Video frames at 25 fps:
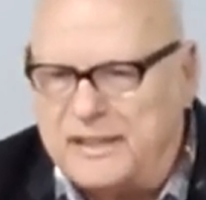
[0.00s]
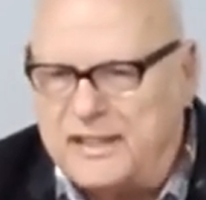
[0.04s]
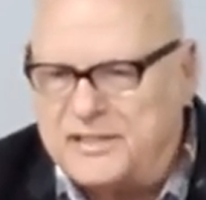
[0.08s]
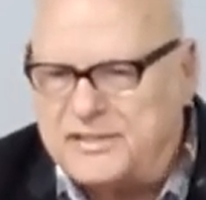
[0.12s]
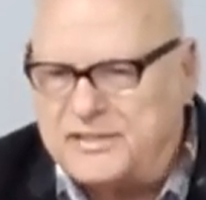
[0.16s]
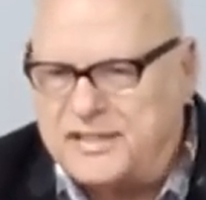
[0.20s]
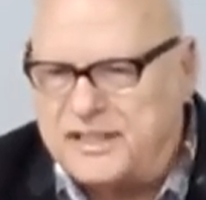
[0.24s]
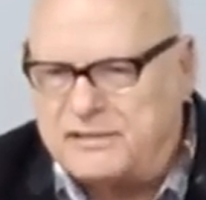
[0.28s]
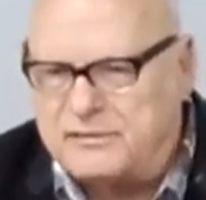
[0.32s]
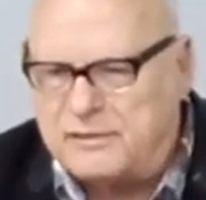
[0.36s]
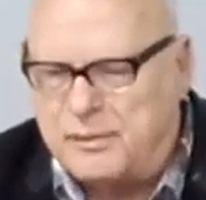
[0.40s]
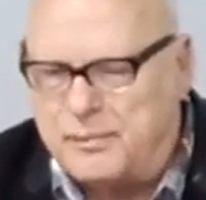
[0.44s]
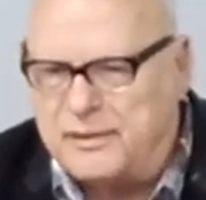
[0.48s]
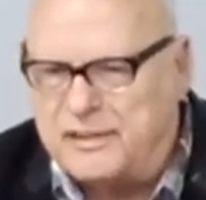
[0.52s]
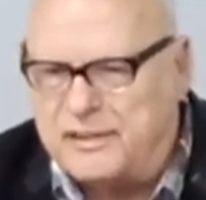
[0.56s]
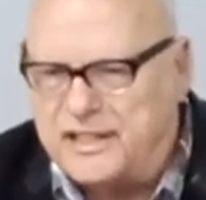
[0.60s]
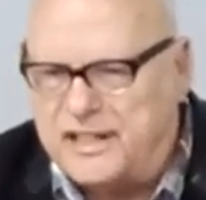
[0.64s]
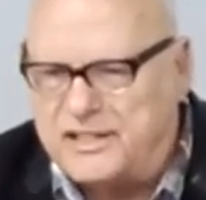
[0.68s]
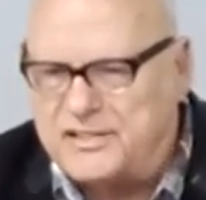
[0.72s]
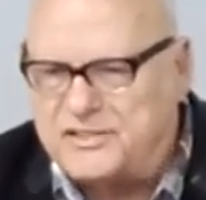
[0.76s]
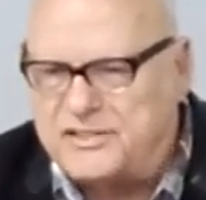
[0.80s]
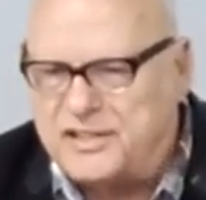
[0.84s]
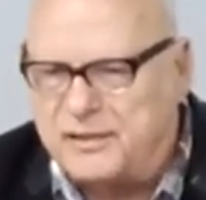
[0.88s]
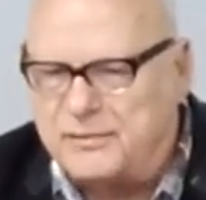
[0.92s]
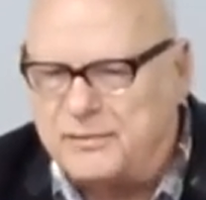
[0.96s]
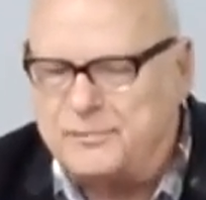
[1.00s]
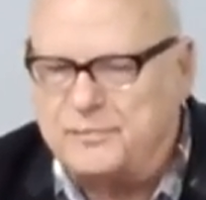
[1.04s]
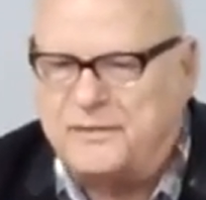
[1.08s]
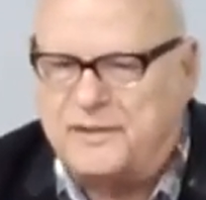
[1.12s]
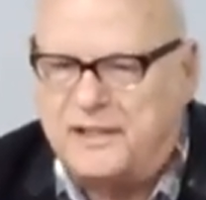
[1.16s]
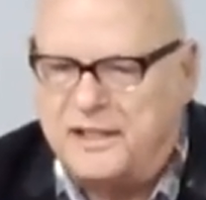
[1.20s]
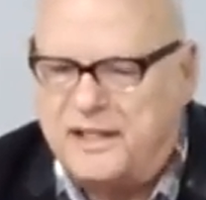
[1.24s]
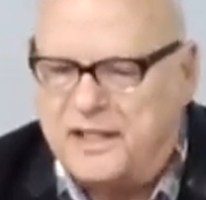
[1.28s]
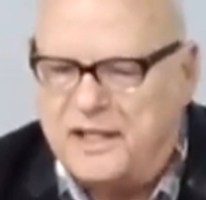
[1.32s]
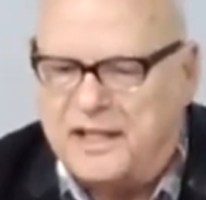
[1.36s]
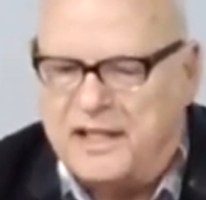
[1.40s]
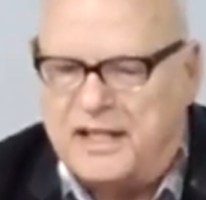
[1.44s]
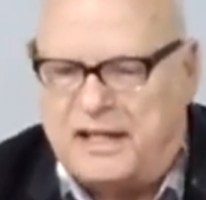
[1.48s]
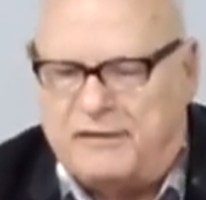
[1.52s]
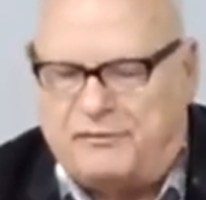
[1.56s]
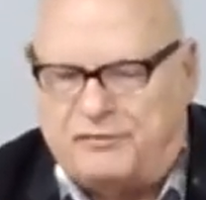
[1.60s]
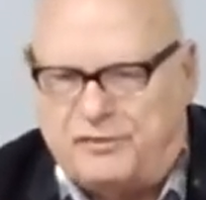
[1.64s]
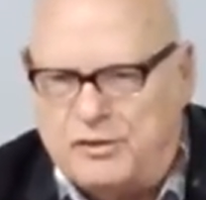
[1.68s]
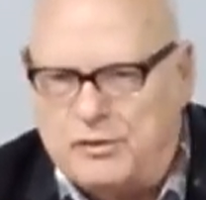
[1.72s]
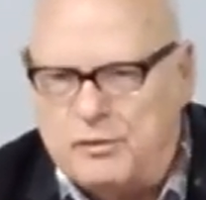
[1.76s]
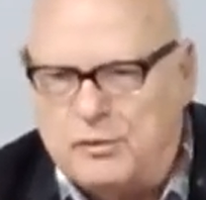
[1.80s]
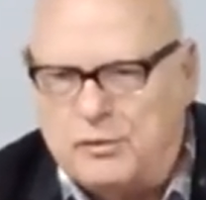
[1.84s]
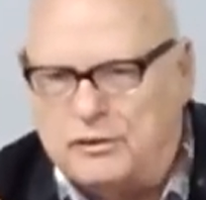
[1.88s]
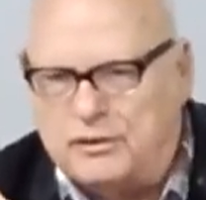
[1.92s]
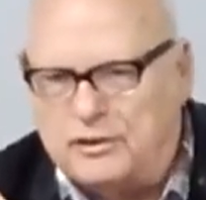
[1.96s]
he said let me tell you something if
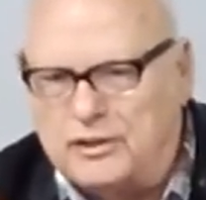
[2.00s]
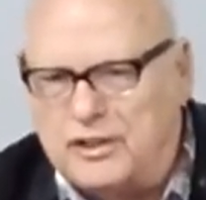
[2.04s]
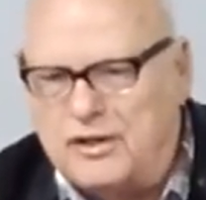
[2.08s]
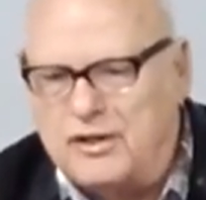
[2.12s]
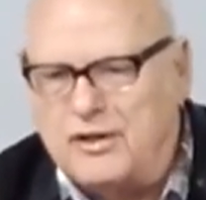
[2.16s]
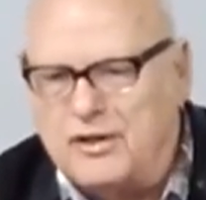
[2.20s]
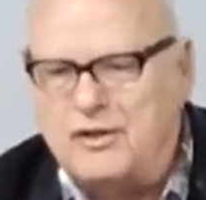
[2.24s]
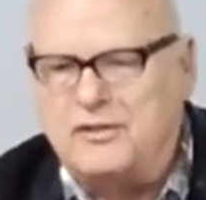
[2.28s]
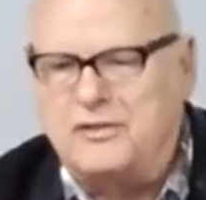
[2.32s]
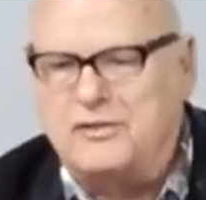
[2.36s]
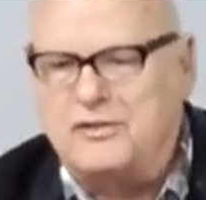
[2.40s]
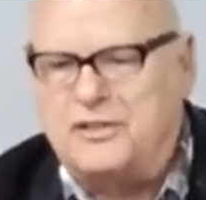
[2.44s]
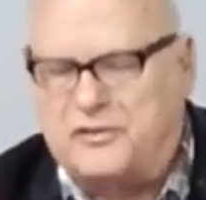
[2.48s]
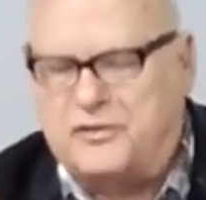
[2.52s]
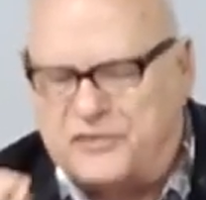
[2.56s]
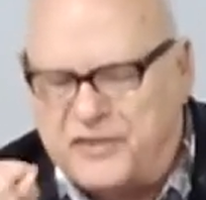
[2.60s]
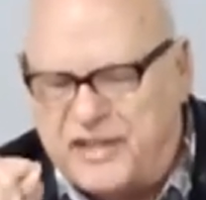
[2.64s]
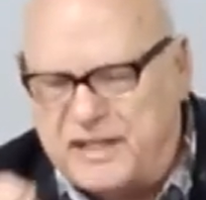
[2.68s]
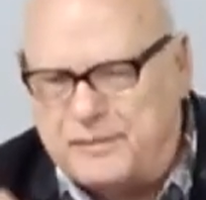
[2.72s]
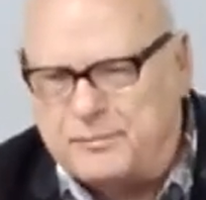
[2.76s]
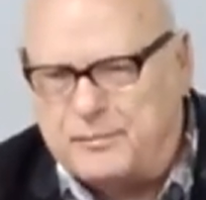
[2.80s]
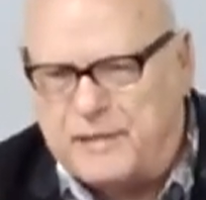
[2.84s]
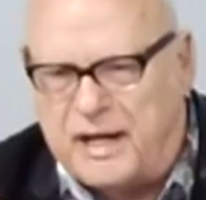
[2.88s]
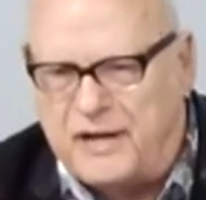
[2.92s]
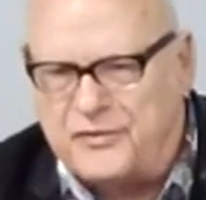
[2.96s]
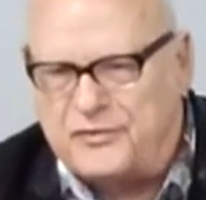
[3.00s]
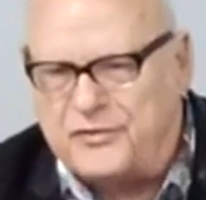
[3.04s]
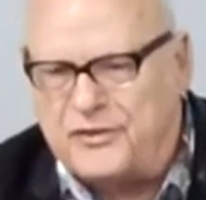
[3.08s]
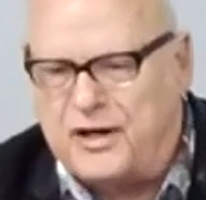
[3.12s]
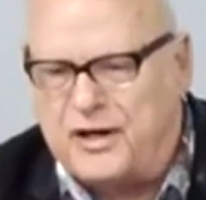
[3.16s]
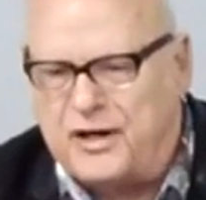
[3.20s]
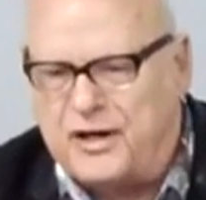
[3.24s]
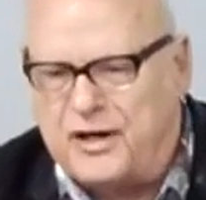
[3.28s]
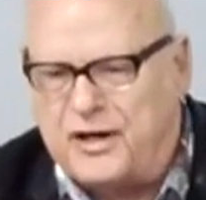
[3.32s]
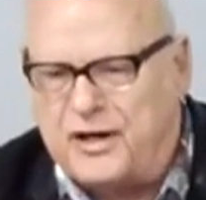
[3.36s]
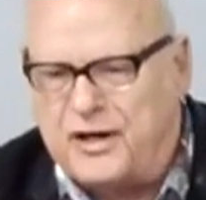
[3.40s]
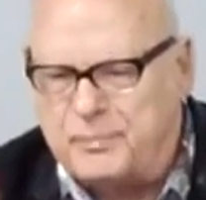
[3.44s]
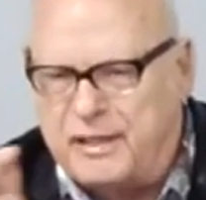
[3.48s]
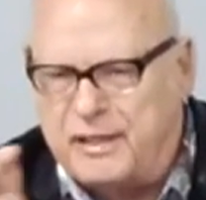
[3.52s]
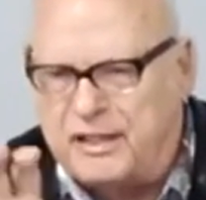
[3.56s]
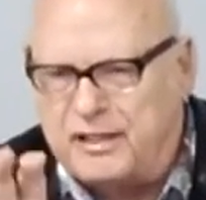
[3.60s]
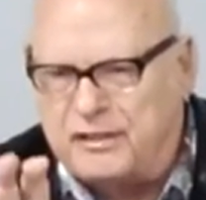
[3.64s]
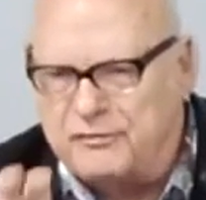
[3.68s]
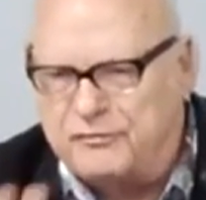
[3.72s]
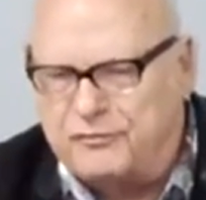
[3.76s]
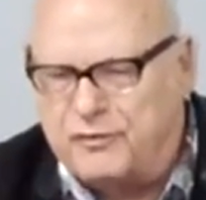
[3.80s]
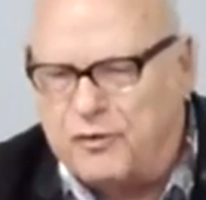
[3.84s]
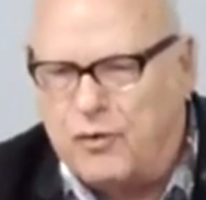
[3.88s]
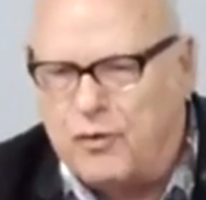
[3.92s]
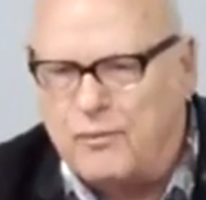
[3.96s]
you will learn to think my thoughts and be
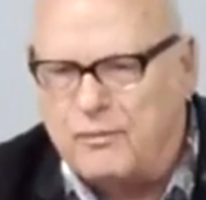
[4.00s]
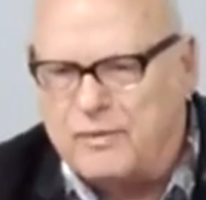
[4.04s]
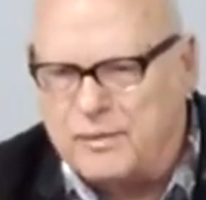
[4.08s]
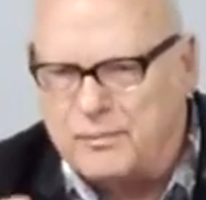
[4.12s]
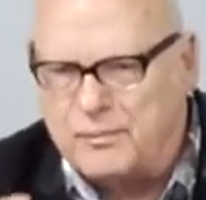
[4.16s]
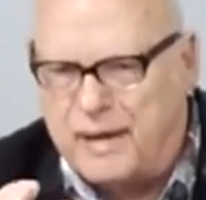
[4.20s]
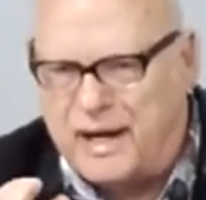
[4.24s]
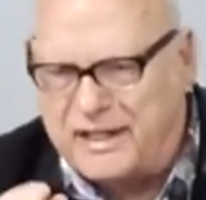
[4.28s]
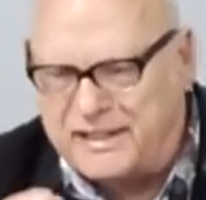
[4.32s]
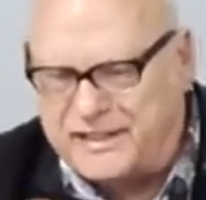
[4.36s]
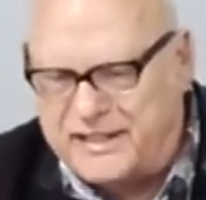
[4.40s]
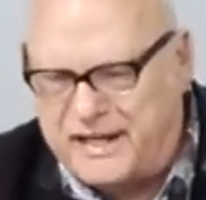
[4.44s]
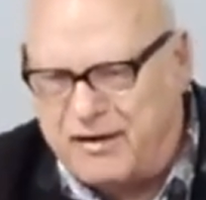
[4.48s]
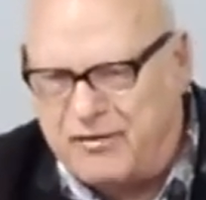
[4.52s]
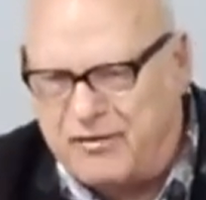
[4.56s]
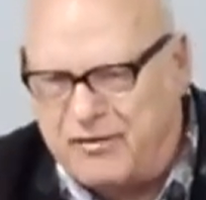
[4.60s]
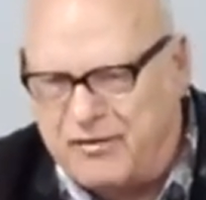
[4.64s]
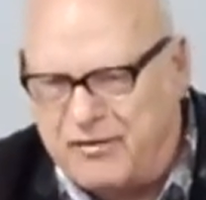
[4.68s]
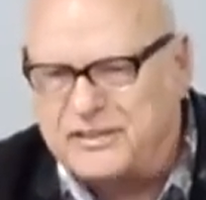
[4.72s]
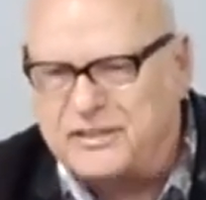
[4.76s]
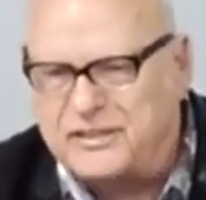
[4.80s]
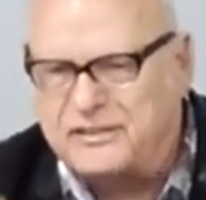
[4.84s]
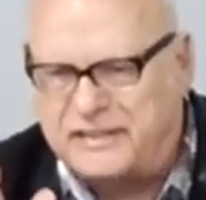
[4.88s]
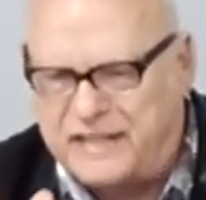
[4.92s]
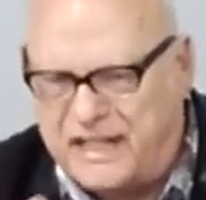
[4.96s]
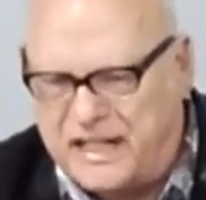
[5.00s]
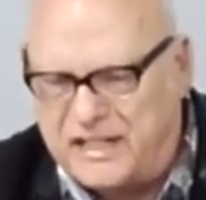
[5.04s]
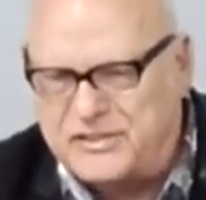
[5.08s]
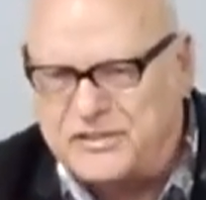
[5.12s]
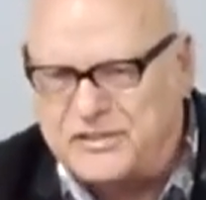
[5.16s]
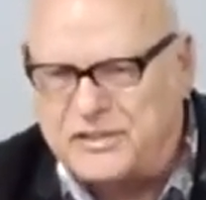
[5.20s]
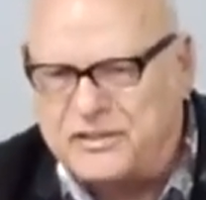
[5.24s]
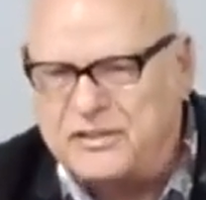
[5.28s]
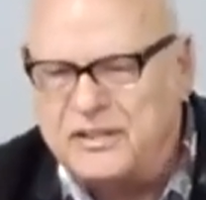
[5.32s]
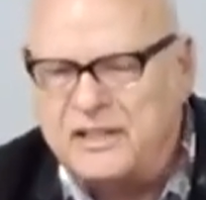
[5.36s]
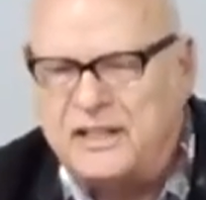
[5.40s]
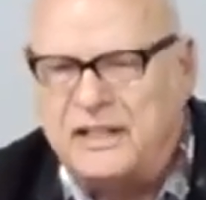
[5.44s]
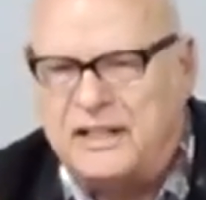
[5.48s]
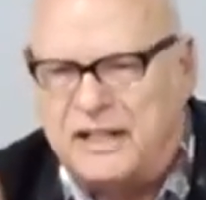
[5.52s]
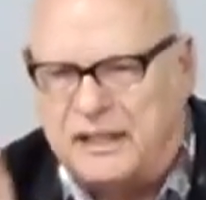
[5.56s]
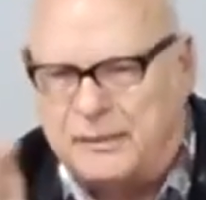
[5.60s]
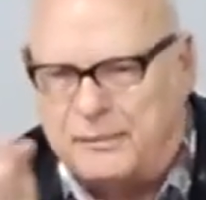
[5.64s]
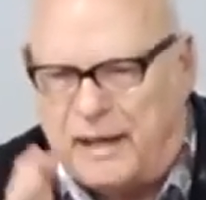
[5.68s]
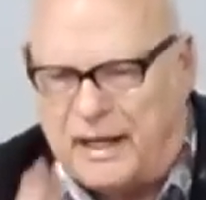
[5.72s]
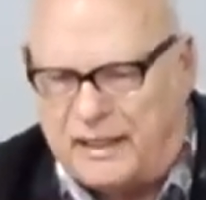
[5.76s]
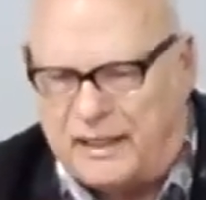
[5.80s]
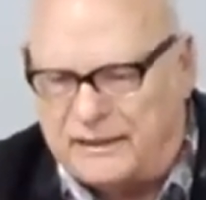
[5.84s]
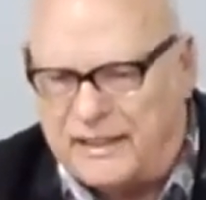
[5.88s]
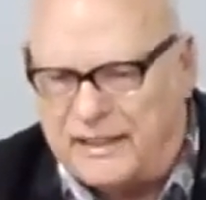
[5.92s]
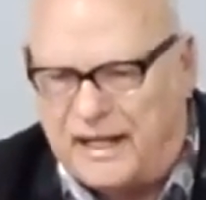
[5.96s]
conformed to my character, nature, and
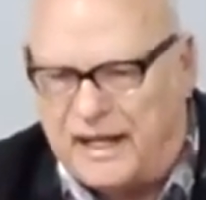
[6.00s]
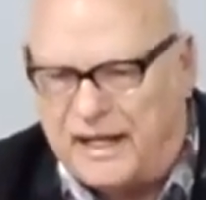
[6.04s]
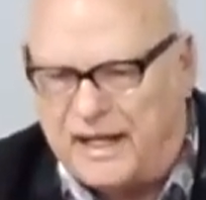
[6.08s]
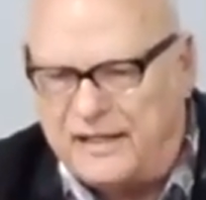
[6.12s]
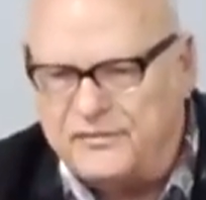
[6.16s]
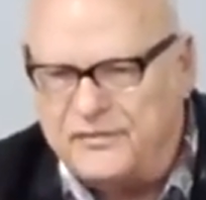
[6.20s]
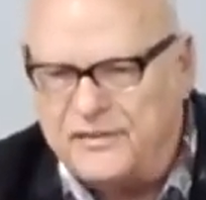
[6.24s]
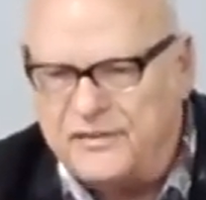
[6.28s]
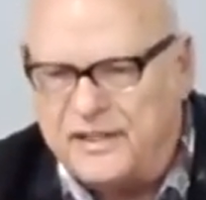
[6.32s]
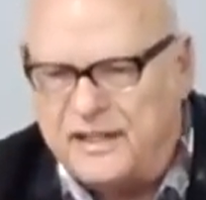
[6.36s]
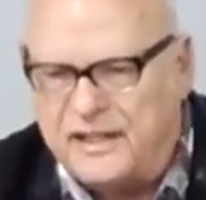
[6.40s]
my life,